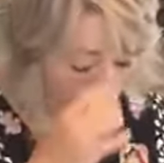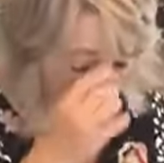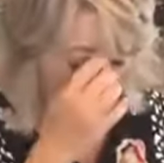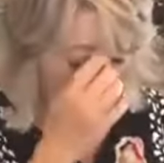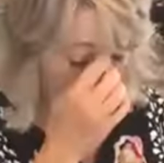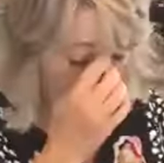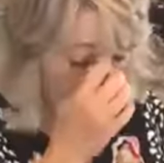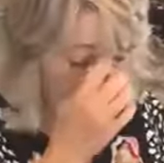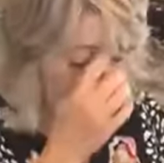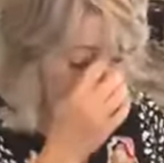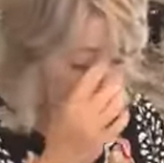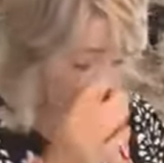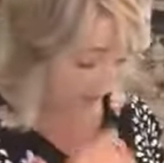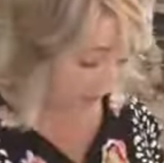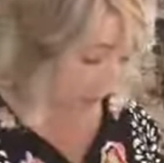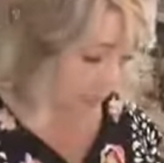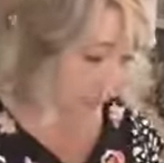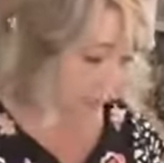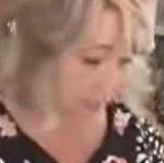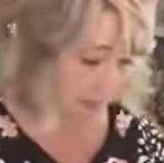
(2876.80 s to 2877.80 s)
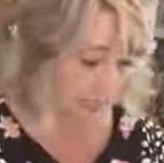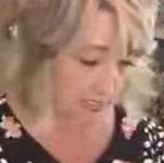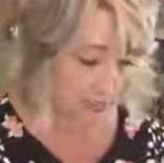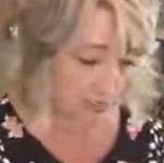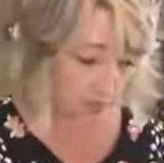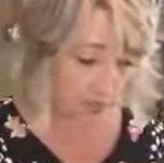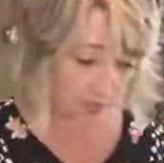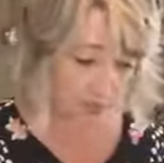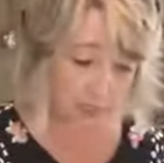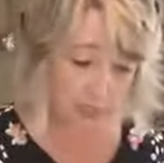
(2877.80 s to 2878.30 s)
all the particular
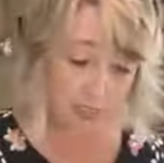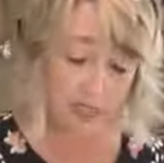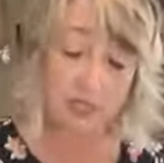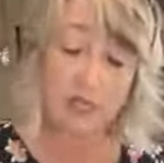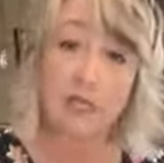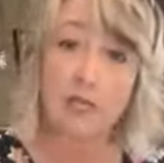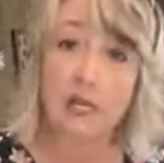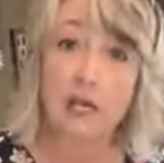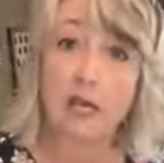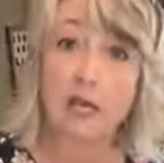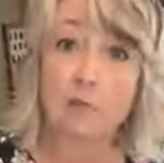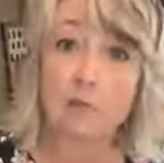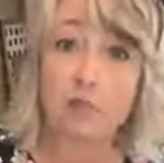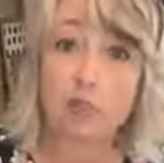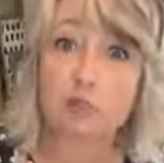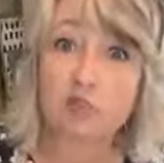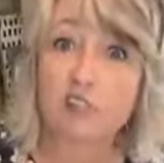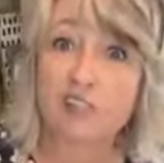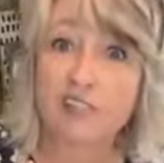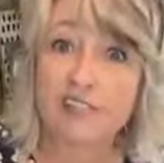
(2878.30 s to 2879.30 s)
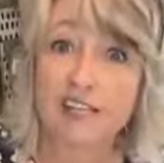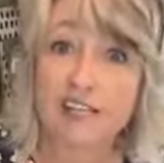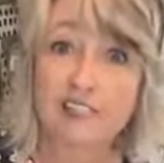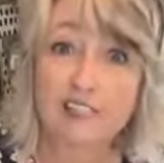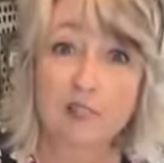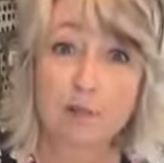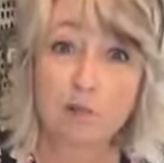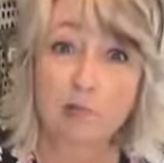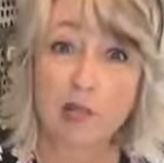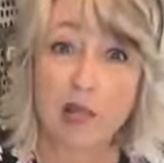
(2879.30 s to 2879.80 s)
information. Um, so just
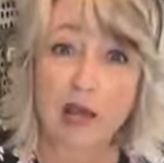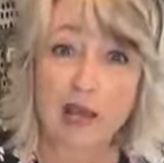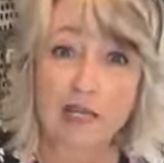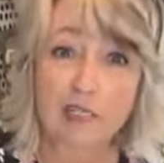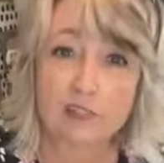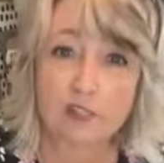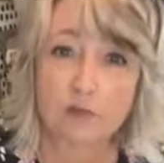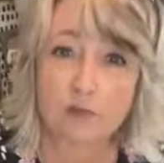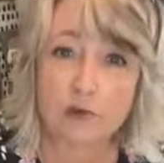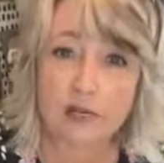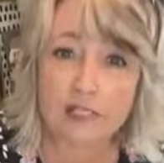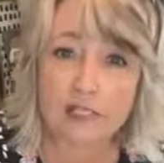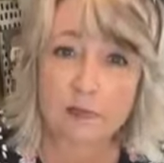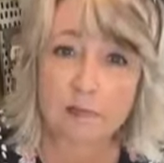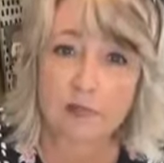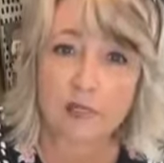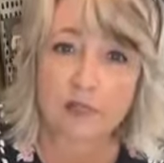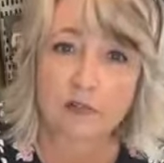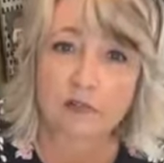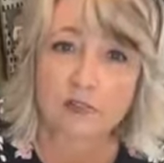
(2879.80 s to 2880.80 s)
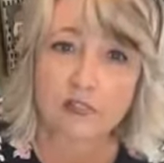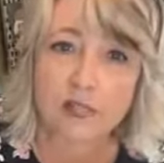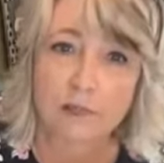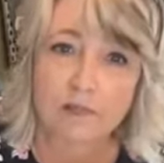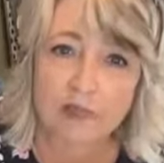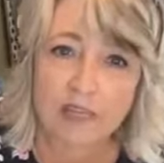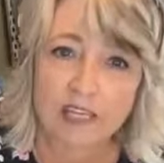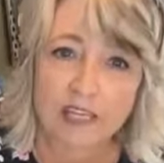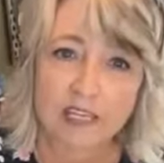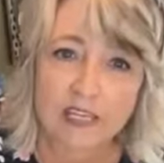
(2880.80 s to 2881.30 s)
say supplies or recipe or
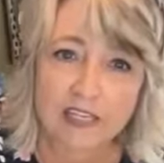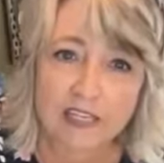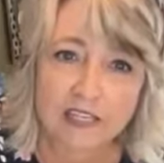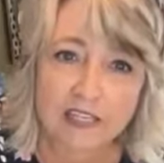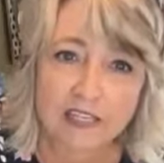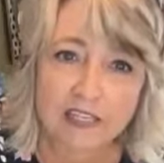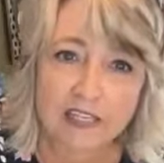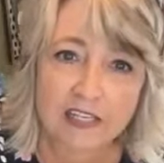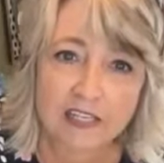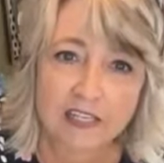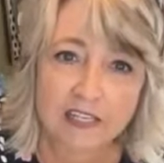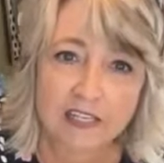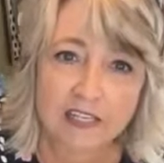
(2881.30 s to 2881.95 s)
something.